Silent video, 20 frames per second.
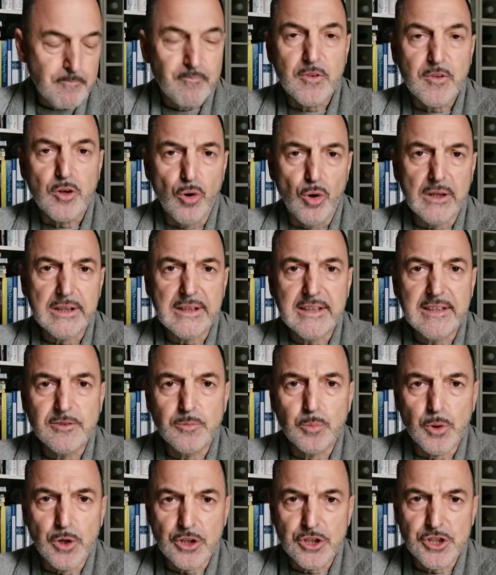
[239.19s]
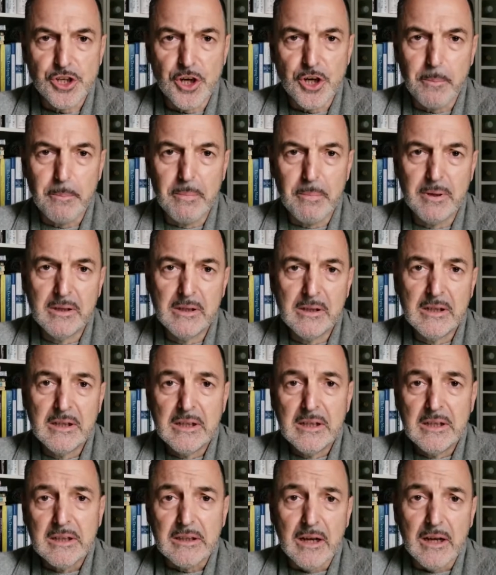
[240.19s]
calling his workshop
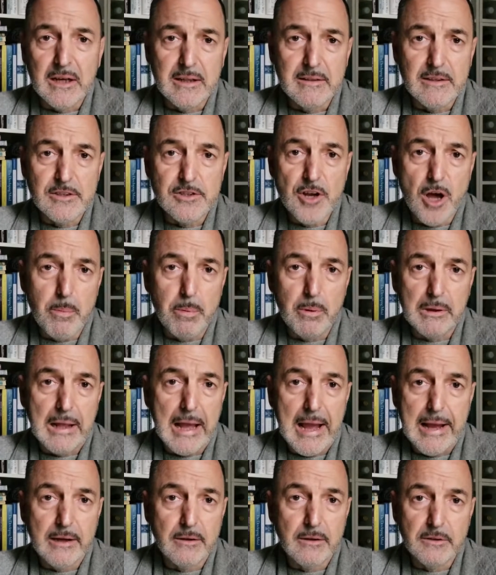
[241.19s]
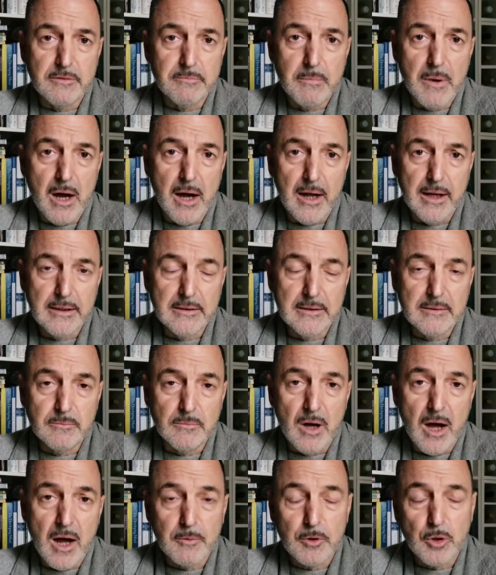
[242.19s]
kind of the doppelganger of mine.
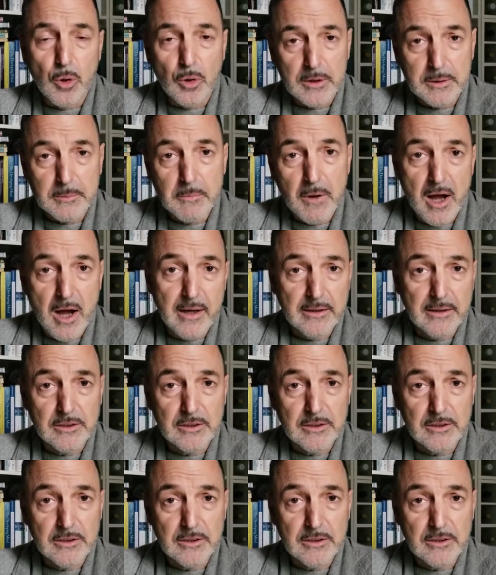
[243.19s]
I'm calling mine